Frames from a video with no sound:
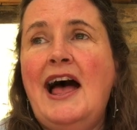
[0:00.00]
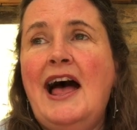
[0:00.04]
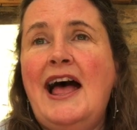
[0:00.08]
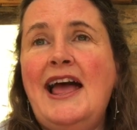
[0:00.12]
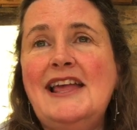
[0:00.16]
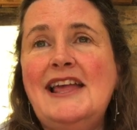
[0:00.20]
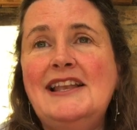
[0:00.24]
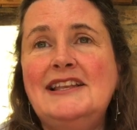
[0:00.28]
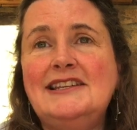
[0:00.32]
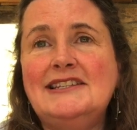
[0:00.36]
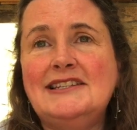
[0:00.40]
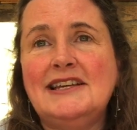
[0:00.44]

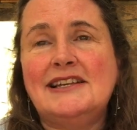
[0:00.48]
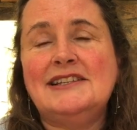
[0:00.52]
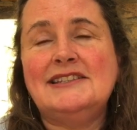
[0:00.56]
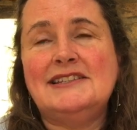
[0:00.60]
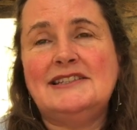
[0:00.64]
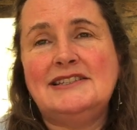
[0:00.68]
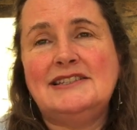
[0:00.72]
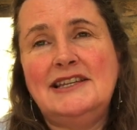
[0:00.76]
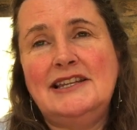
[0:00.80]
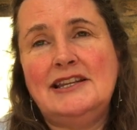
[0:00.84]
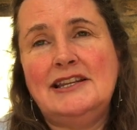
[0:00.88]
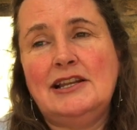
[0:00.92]
It
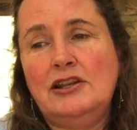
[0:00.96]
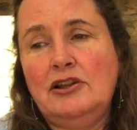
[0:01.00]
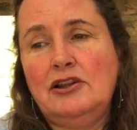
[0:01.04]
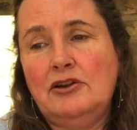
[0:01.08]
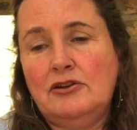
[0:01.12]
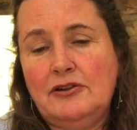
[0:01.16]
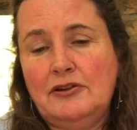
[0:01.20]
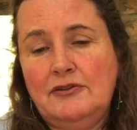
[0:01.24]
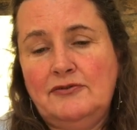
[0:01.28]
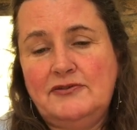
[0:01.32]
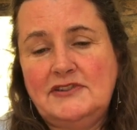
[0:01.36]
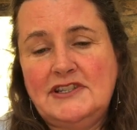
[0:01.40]
does need a
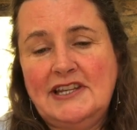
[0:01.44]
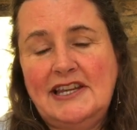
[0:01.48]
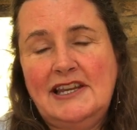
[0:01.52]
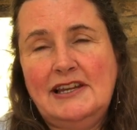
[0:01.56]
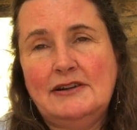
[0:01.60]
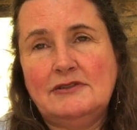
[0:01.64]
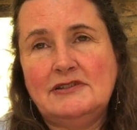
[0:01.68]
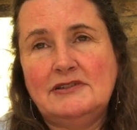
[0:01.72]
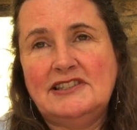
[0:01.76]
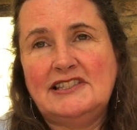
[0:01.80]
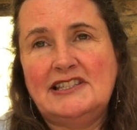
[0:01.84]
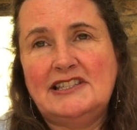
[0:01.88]
lot of
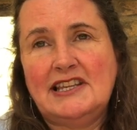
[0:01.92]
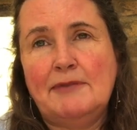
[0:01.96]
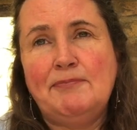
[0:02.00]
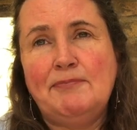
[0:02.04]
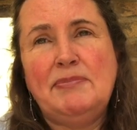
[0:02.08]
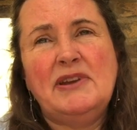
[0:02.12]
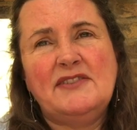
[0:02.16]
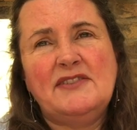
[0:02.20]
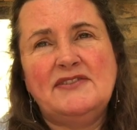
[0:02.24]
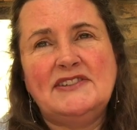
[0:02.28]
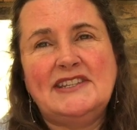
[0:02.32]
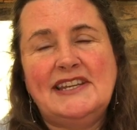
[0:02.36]
TLC, a
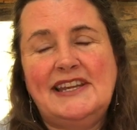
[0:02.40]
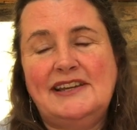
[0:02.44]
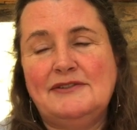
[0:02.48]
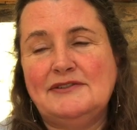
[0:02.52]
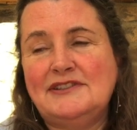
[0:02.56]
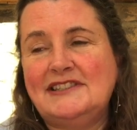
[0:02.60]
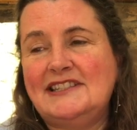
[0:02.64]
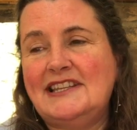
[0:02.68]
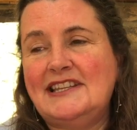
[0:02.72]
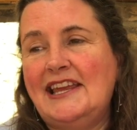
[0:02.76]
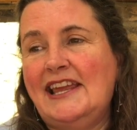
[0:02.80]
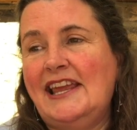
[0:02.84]
bit of
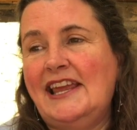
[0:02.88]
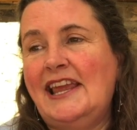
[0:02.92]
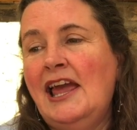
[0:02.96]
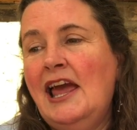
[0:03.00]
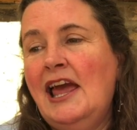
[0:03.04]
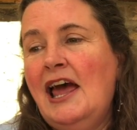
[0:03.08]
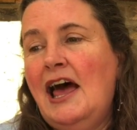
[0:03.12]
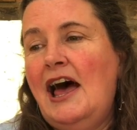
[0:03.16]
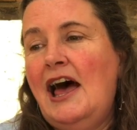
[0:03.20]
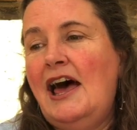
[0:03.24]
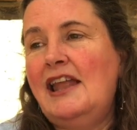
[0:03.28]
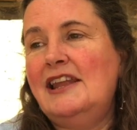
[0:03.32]
TLC,
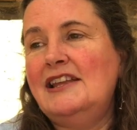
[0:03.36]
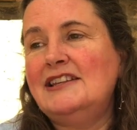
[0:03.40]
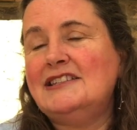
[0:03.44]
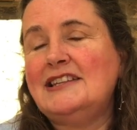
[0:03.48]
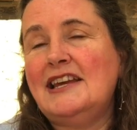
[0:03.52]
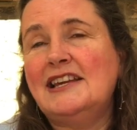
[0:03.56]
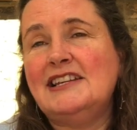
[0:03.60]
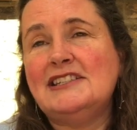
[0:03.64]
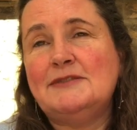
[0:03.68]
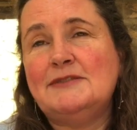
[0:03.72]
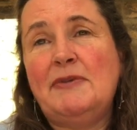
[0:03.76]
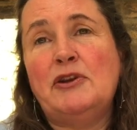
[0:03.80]
and it
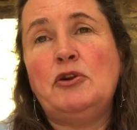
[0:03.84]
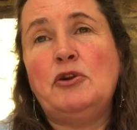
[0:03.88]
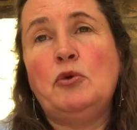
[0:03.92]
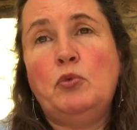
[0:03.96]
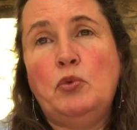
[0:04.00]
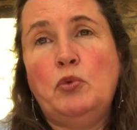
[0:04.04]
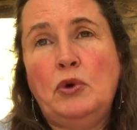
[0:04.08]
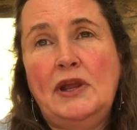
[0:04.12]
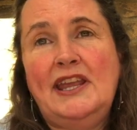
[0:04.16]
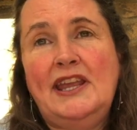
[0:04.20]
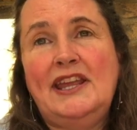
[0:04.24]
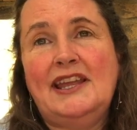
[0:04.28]
takes about a
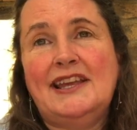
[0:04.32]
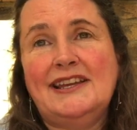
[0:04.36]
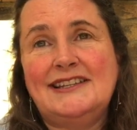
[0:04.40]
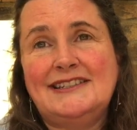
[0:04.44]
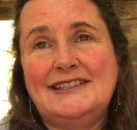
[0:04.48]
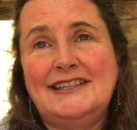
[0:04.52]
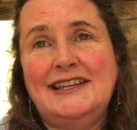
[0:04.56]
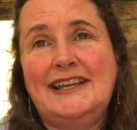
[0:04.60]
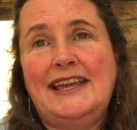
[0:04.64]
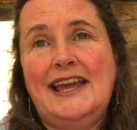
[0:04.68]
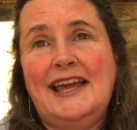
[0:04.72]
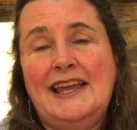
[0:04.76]
week
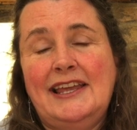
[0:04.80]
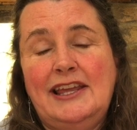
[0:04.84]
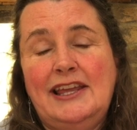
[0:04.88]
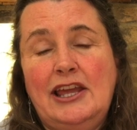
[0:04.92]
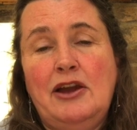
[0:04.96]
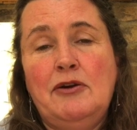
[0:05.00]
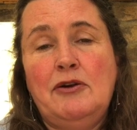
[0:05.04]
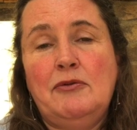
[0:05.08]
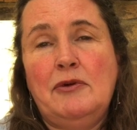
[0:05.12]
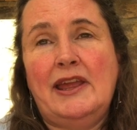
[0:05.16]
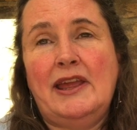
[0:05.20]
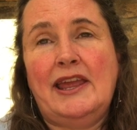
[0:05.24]
to get
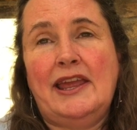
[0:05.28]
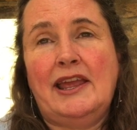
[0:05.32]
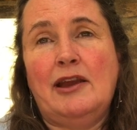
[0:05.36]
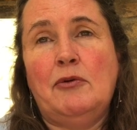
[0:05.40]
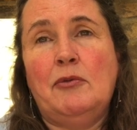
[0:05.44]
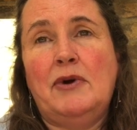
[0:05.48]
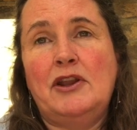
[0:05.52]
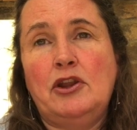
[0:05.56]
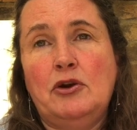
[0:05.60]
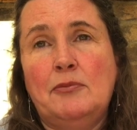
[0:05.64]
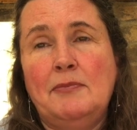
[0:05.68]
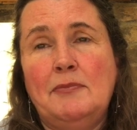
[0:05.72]
going
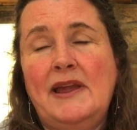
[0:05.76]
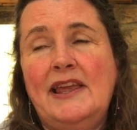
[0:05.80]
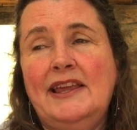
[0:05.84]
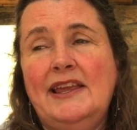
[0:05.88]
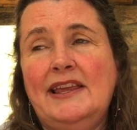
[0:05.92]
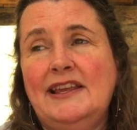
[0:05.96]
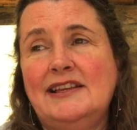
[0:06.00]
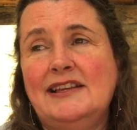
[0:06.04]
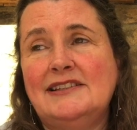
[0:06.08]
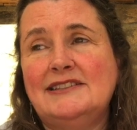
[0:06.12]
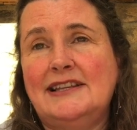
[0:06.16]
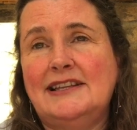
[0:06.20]
when you're
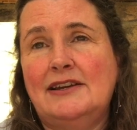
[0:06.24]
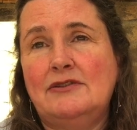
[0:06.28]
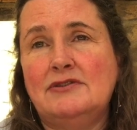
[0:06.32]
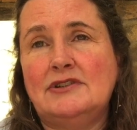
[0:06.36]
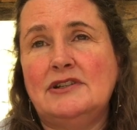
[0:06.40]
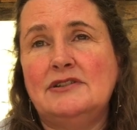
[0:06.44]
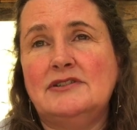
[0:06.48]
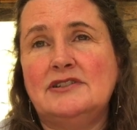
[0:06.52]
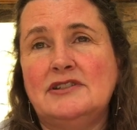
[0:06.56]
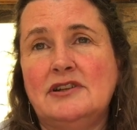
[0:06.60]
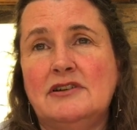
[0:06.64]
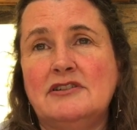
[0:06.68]
making a
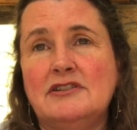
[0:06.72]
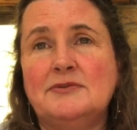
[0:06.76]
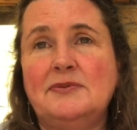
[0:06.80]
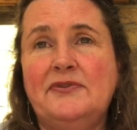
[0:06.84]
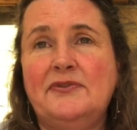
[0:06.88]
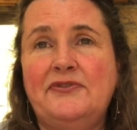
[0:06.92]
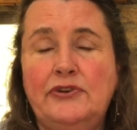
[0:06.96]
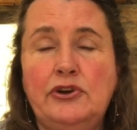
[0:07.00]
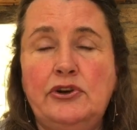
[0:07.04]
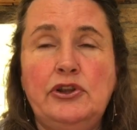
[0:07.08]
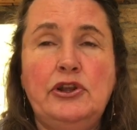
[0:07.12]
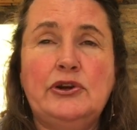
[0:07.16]
sourdough starter
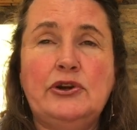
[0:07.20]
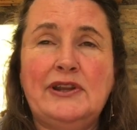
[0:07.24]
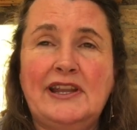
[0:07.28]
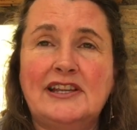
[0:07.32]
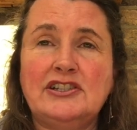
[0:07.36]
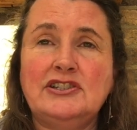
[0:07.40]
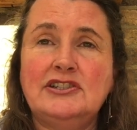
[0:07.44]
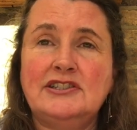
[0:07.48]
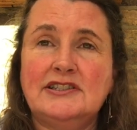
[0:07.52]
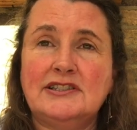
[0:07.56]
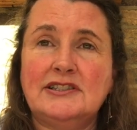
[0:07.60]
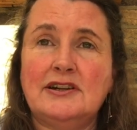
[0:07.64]
before you can
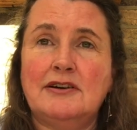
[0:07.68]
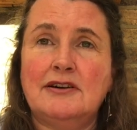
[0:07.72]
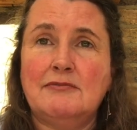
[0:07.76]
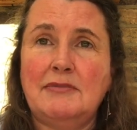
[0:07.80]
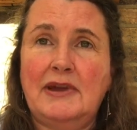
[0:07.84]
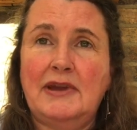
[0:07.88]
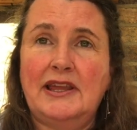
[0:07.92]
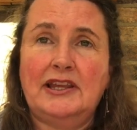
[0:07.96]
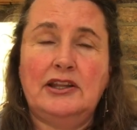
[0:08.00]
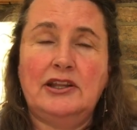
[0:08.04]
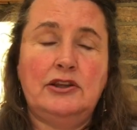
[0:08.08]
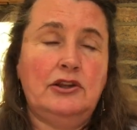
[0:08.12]
actually start
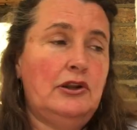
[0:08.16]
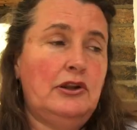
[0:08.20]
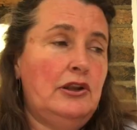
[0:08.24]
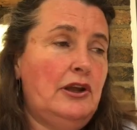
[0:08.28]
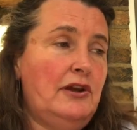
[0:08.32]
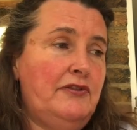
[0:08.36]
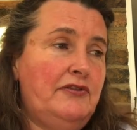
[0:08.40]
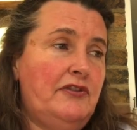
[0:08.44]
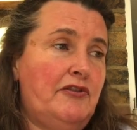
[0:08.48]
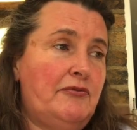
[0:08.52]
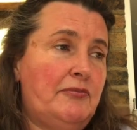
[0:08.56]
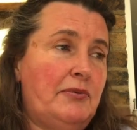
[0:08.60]
making your
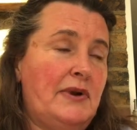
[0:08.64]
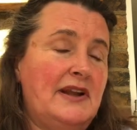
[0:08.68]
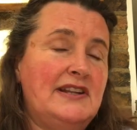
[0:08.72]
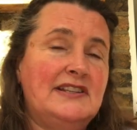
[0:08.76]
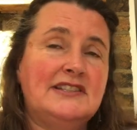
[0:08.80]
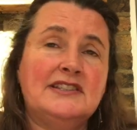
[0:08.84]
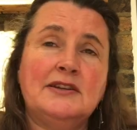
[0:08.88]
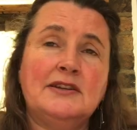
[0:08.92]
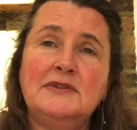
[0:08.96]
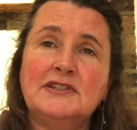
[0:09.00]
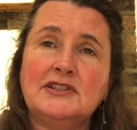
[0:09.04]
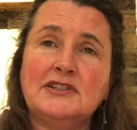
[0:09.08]
loaf of bread.
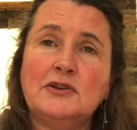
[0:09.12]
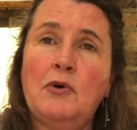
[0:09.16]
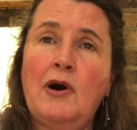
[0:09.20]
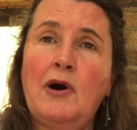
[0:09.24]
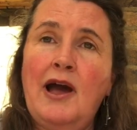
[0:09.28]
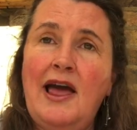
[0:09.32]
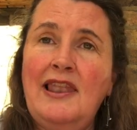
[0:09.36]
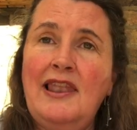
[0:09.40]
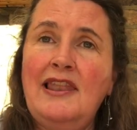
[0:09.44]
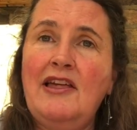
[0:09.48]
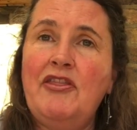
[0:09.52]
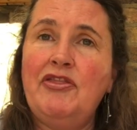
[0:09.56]
So it's
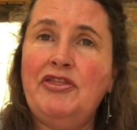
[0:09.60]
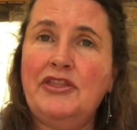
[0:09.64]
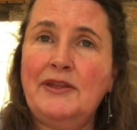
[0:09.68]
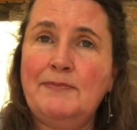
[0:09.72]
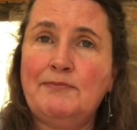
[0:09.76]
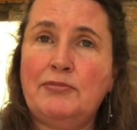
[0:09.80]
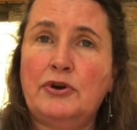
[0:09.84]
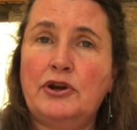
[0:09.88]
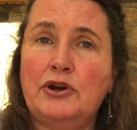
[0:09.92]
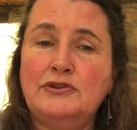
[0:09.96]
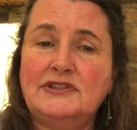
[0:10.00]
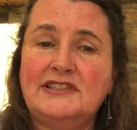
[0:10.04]
quite a lengthy
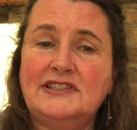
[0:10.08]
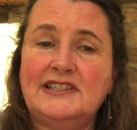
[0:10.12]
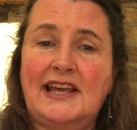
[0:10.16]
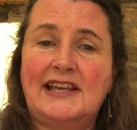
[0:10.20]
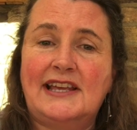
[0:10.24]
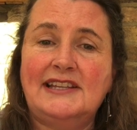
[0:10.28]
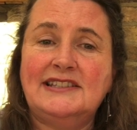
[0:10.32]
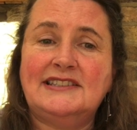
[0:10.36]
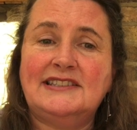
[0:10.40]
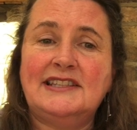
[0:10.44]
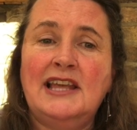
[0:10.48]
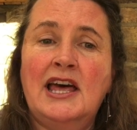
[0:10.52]

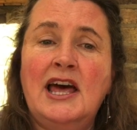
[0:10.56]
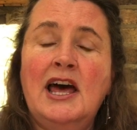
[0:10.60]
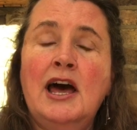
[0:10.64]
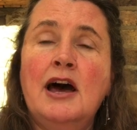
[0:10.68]
process.